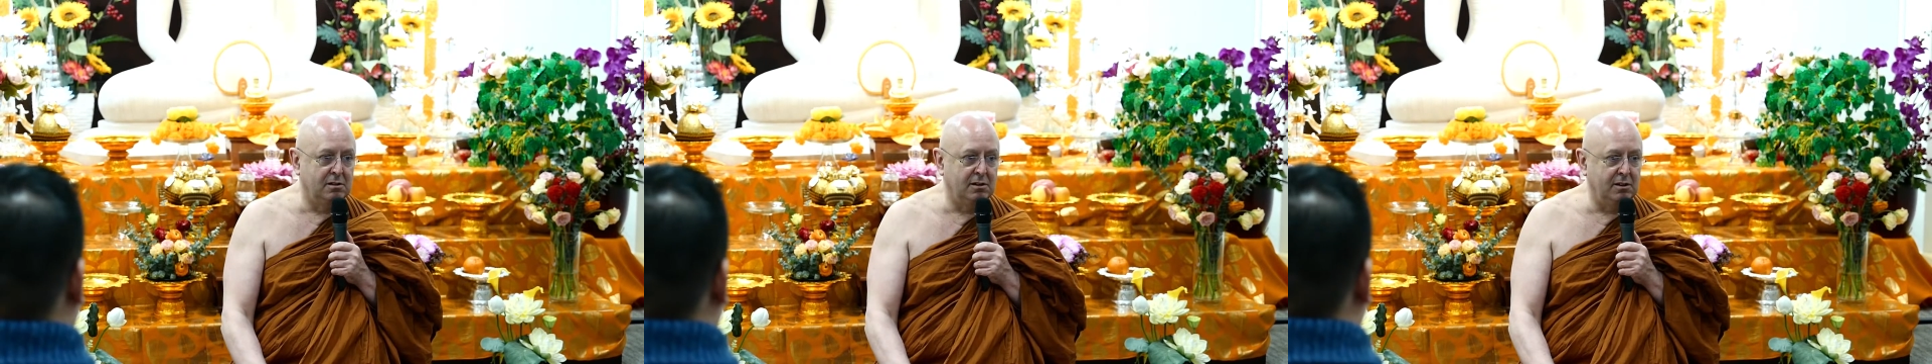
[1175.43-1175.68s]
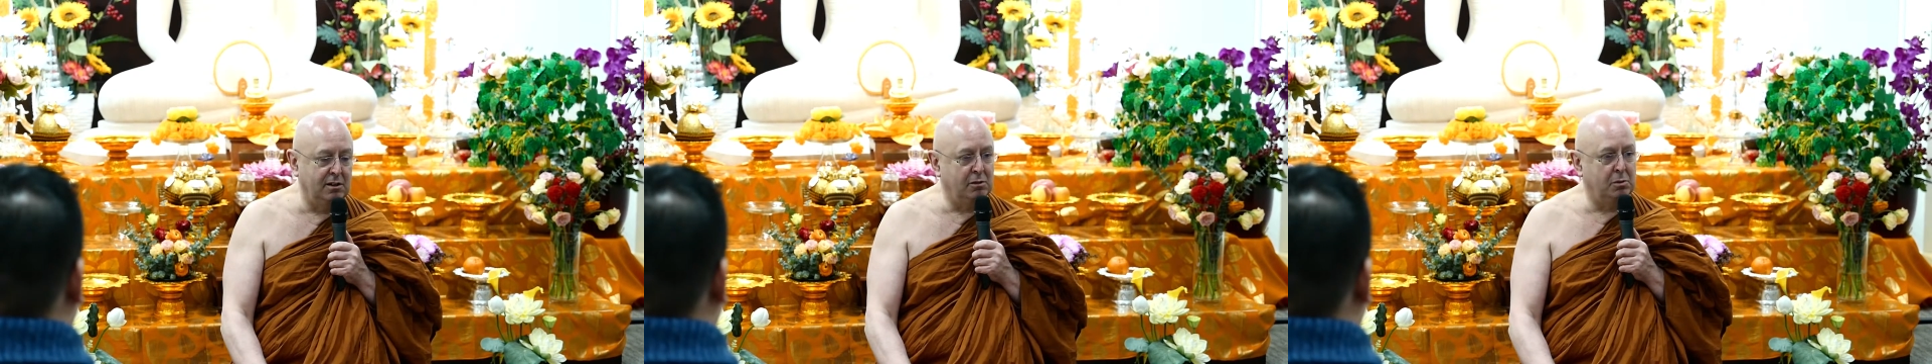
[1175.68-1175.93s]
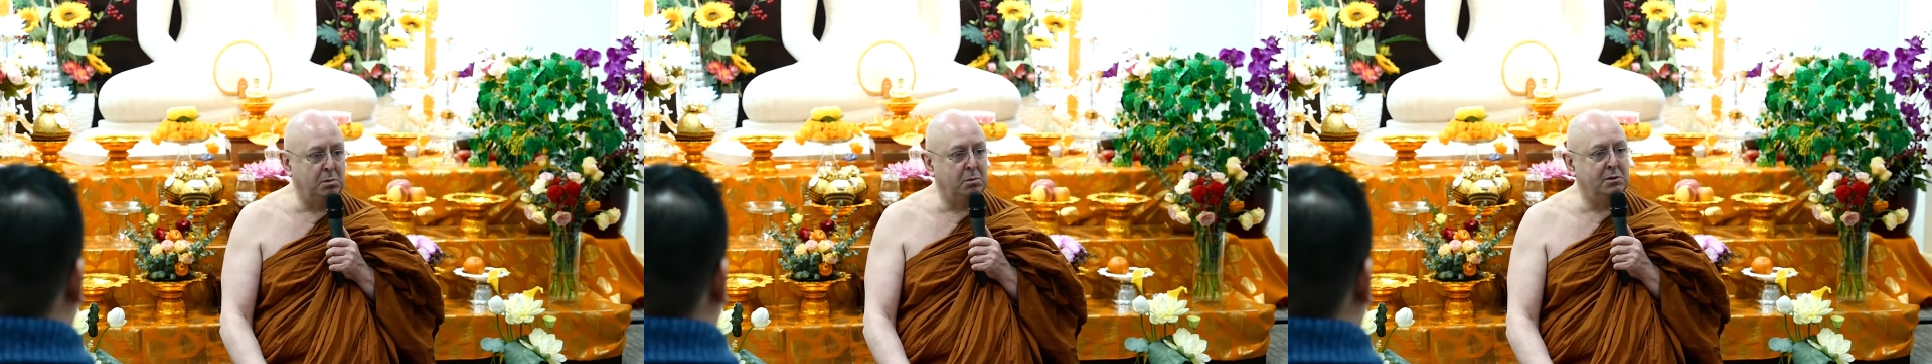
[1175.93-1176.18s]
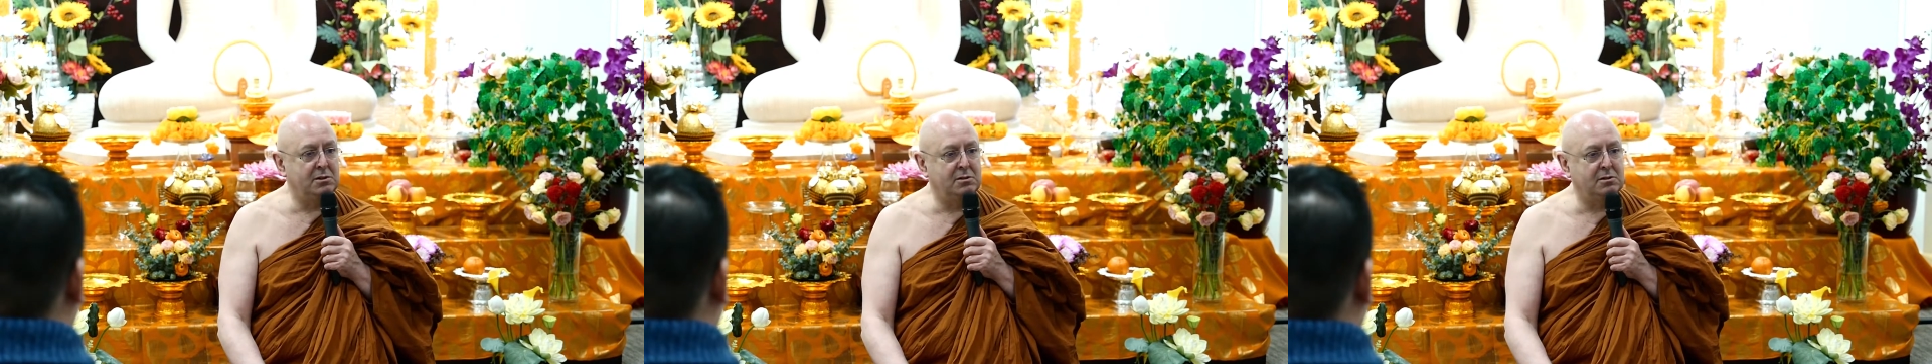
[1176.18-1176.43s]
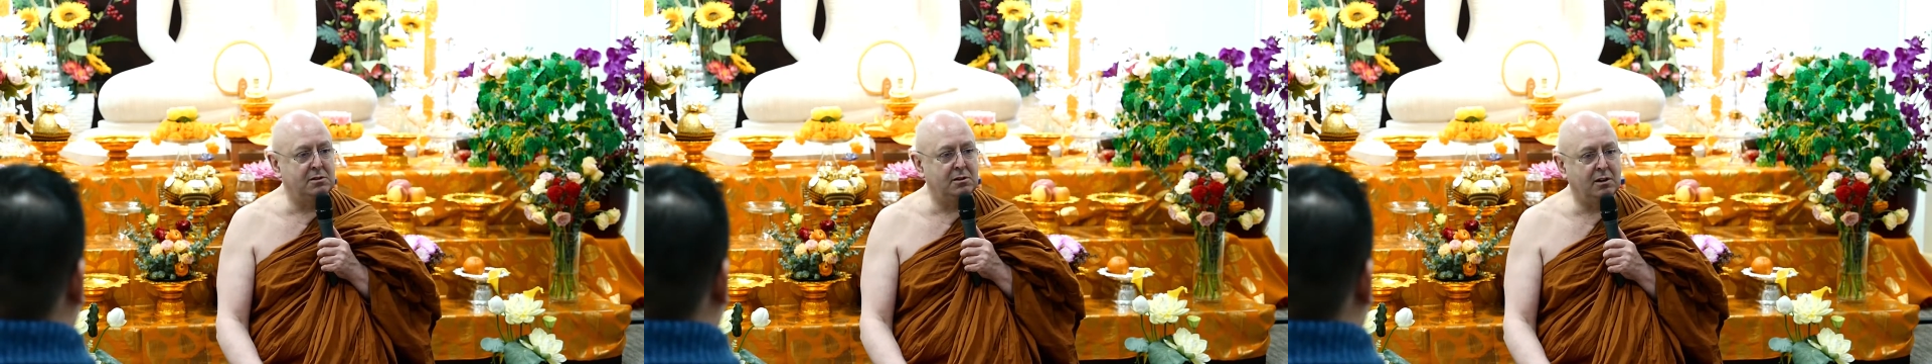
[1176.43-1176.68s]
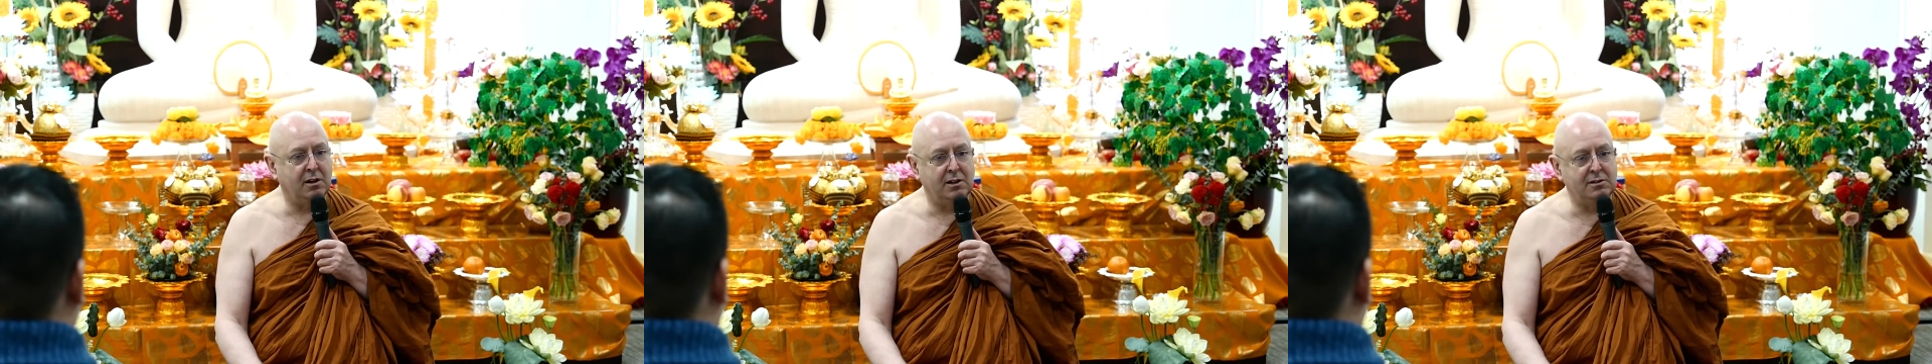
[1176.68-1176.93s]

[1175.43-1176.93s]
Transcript: Give them permission to die.